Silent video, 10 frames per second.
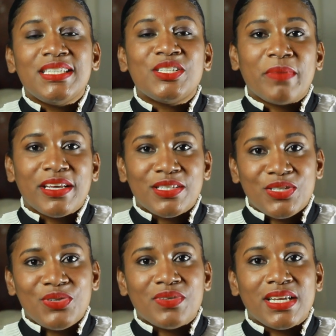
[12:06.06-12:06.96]
teach my
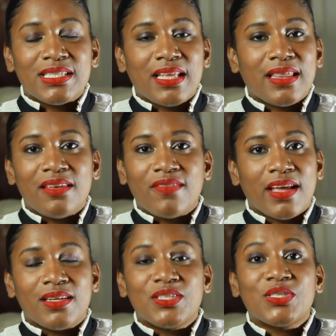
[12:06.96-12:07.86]
students, and they
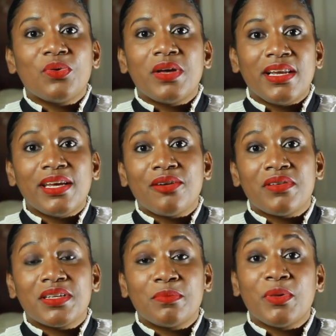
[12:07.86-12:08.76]
find it so
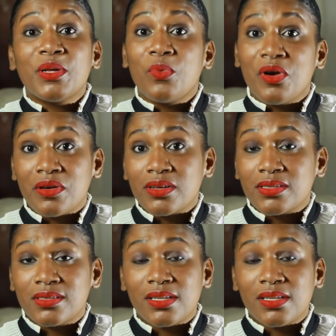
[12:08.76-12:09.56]
hilarious, but it works.